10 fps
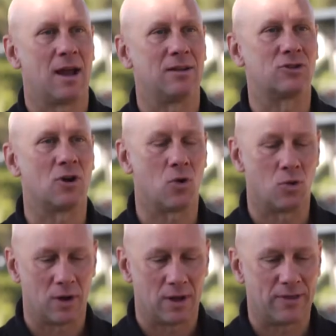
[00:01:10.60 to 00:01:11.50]
And
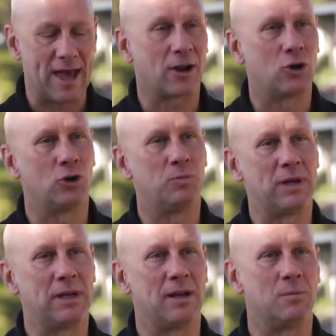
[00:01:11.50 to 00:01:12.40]
so that could
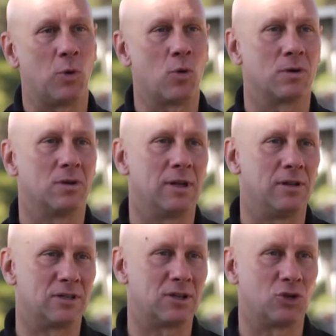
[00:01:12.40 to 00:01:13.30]
be important
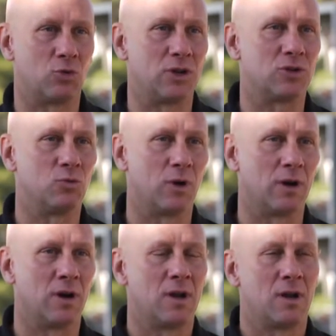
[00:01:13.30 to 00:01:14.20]
in this situation
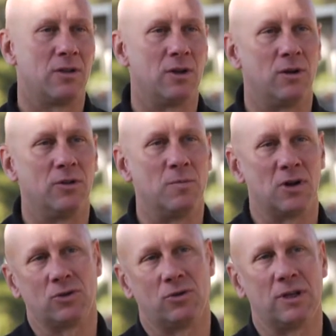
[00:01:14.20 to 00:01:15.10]
where the
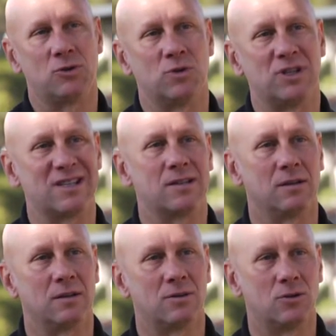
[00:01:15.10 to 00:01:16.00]
muscle is
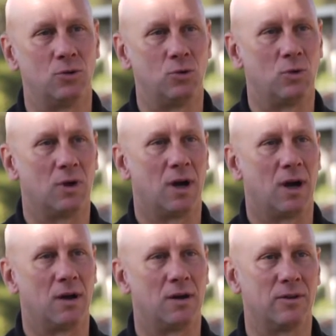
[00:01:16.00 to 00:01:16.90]
resistant to
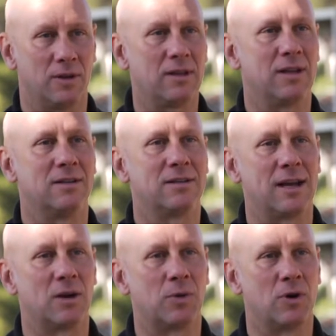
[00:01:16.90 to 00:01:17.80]
the
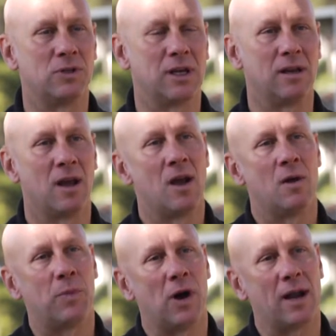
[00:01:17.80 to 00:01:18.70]
intake of protein.
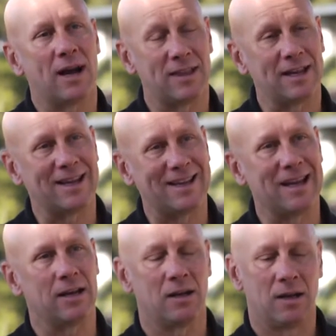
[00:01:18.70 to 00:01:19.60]
But I think,
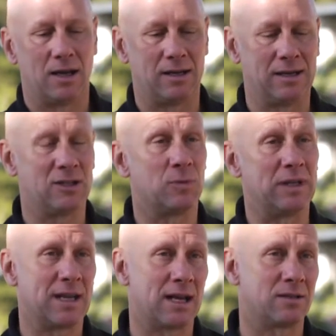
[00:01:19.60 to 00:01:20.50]
again, it needs to be
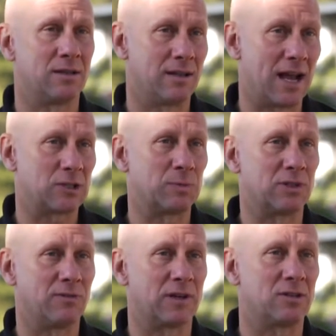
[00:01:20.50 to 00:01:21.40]
tested in that
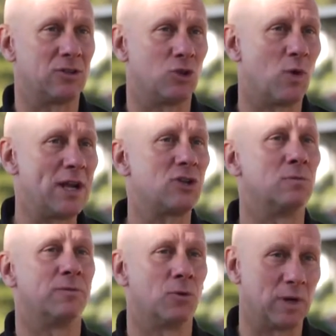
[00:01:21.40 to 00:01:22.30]
specific situation
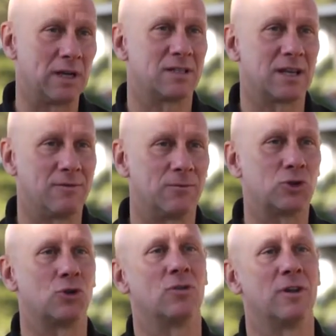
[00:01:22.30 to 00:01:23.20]
before we can say for
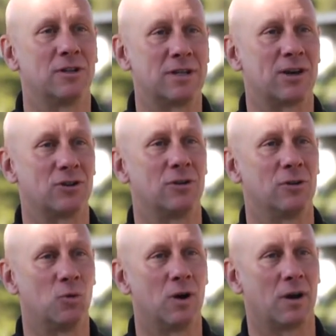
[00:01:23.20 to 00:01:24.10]
sure that it's actually
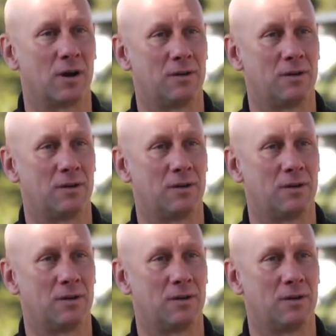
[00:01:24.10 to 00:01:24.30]
going to work.